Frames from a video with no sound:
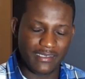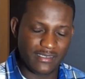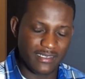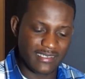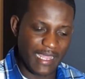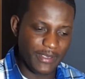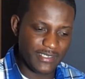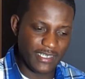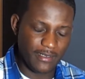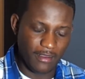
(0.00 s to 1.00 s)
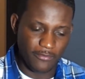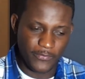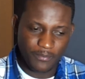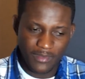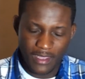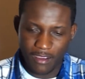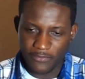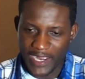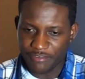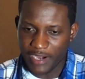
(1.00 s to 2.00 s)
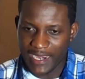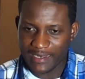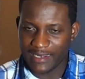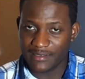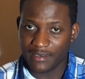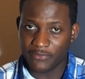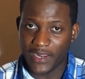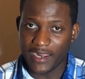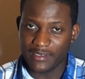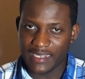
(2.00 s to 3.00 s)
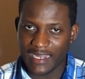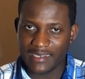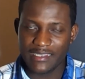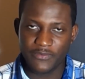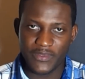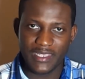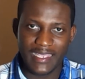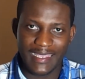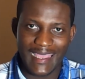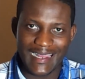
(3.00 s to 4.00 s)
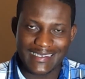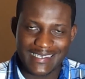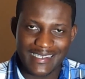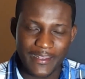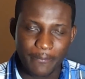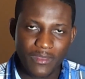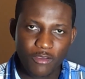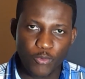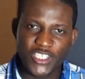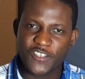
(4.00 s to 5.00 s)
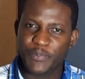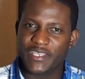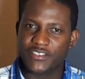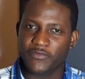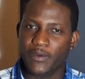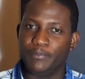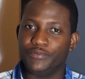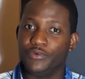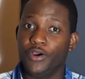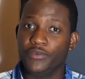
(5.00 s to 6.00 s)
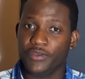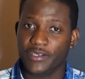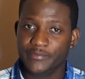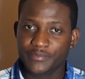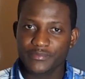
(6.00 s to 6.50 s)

the Islamic State of Iraq and the Levant, Levant, which speaks of a broader